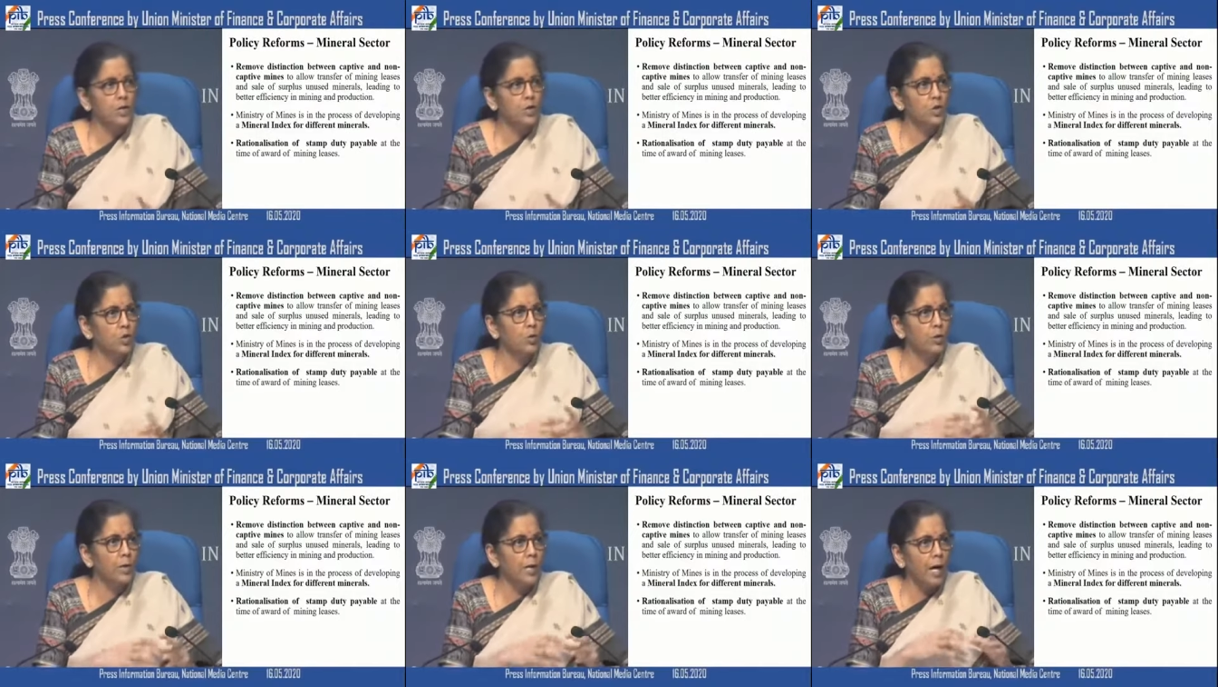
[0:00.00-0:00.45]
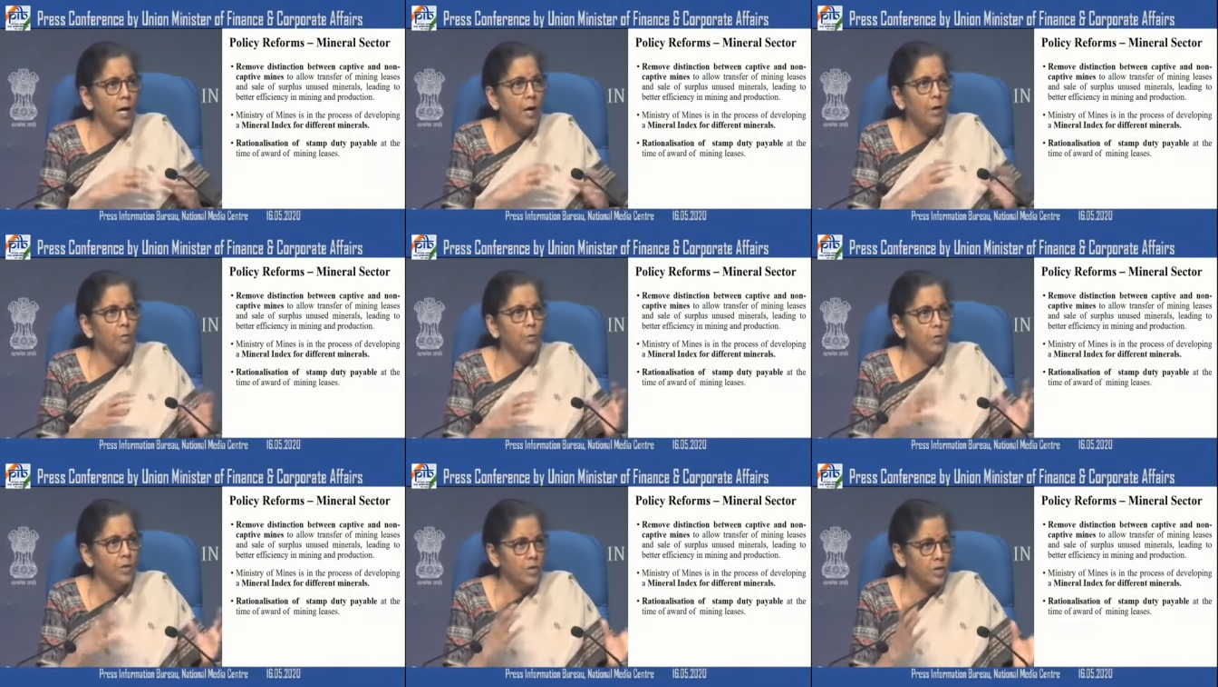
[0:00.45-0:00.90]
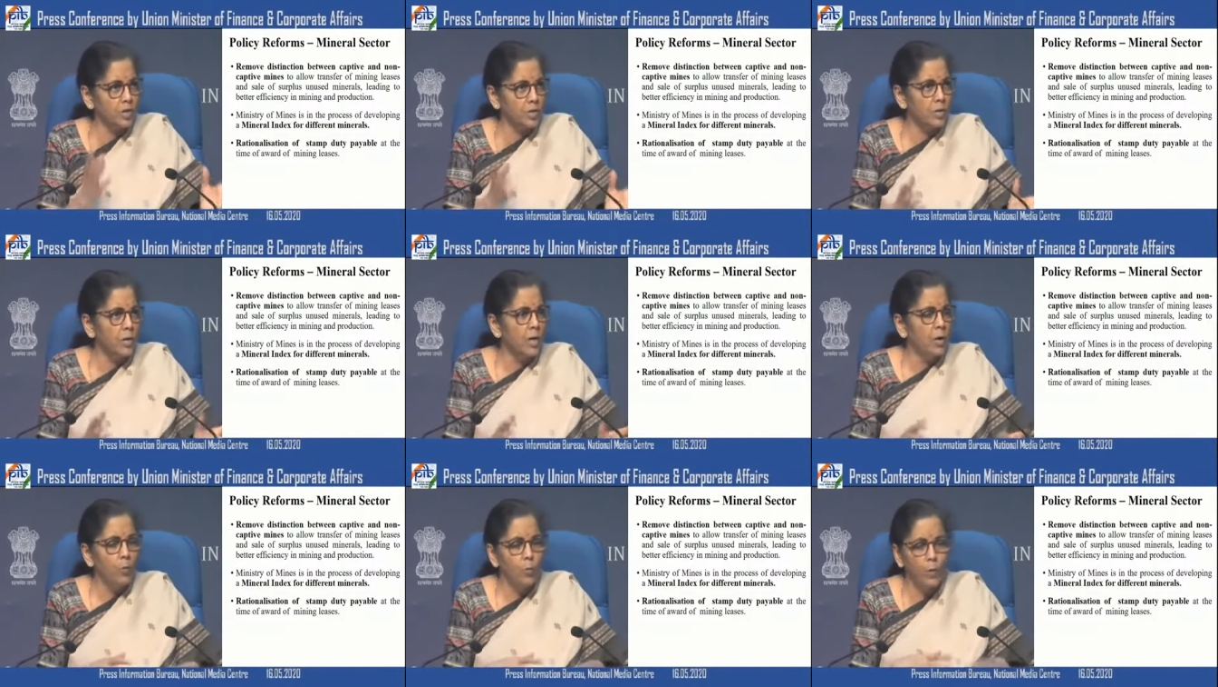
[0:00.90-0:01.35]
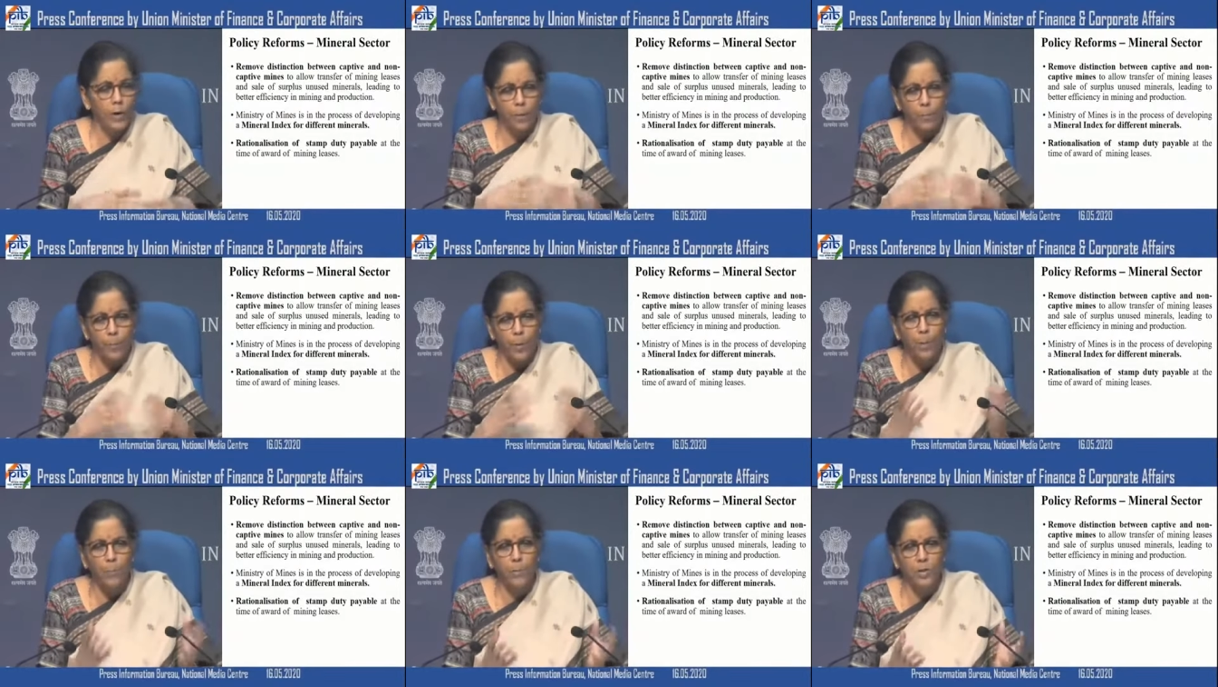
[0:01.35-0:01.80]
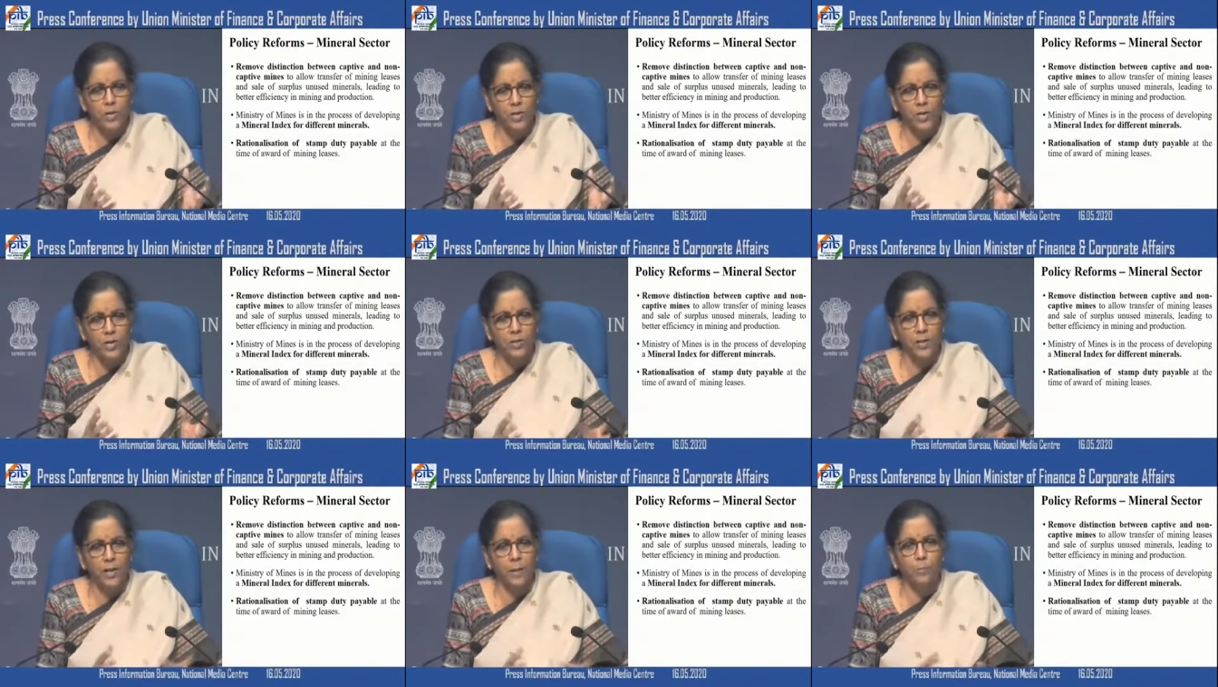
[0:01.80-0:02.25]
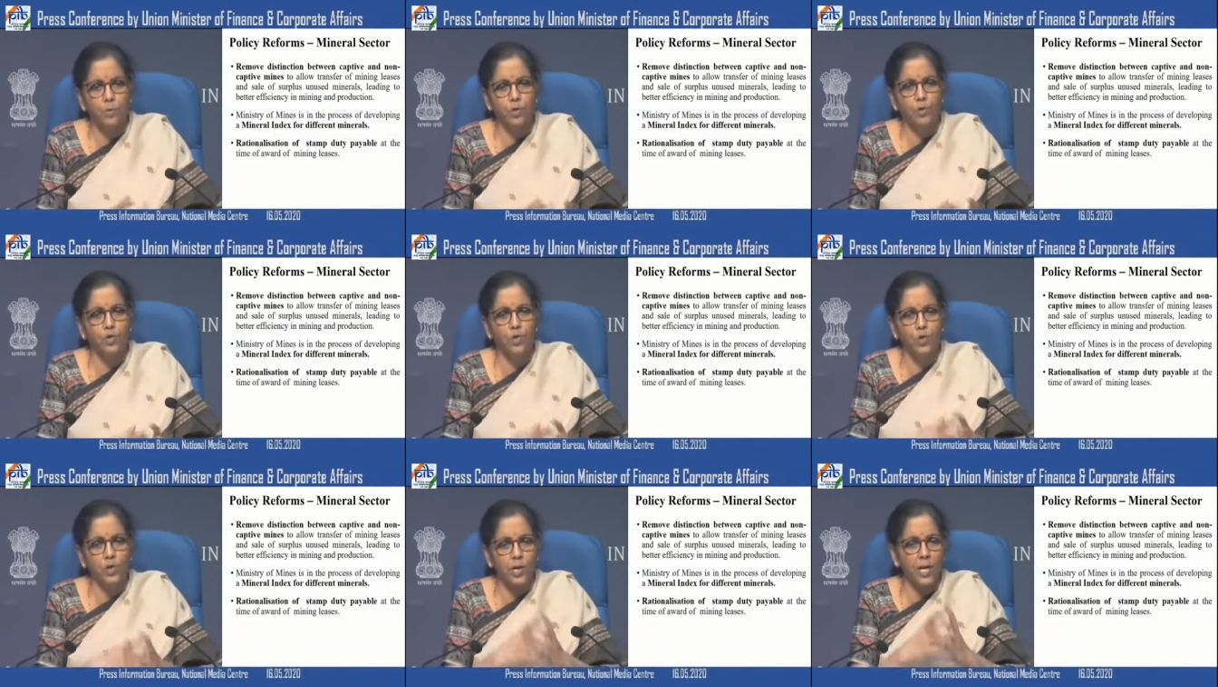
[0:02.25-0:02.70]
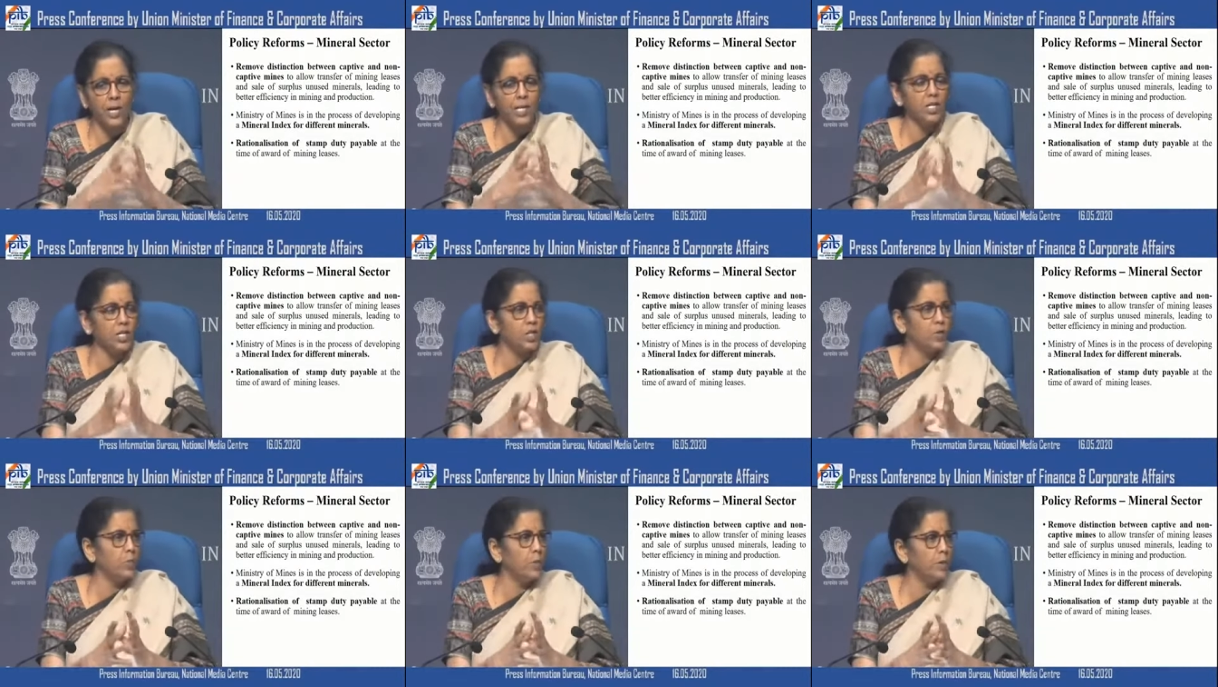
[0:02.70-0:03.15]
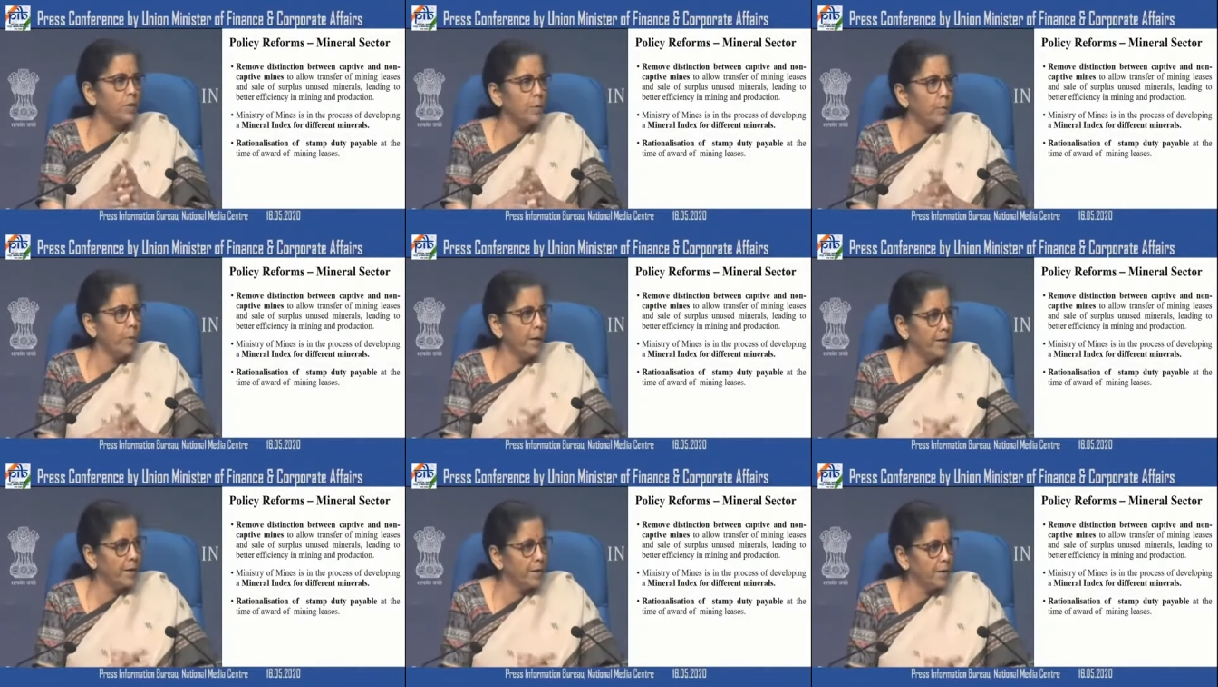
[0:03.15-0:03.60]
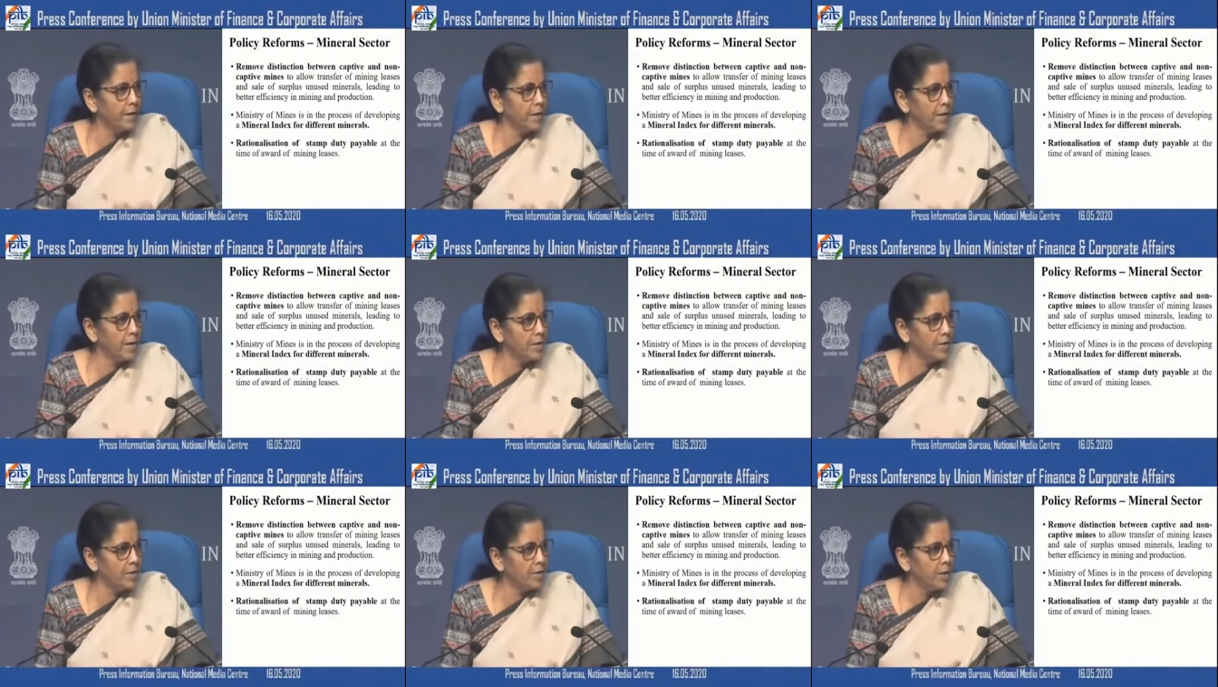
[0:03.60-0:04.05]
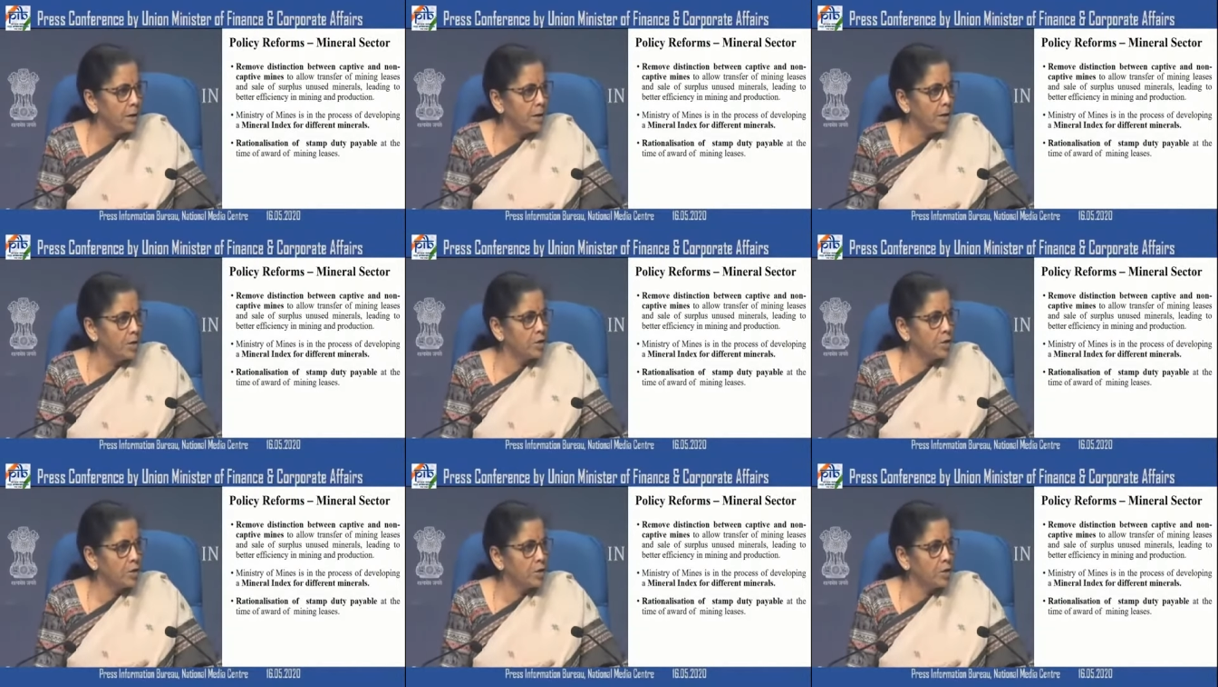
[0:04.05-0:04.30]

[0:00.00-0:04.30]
So now this, we are permitting them to transfer the mining lease